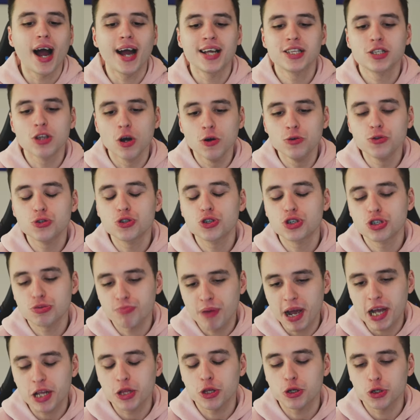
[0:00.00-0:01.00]
I don't
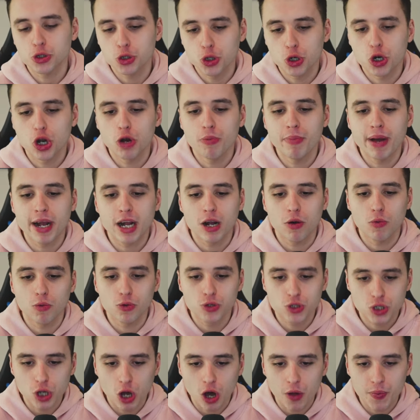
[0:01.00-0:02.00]
suspect that Chukwuemeka will
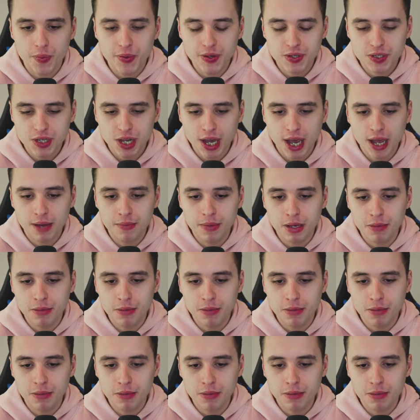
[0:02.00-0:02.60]
start this game.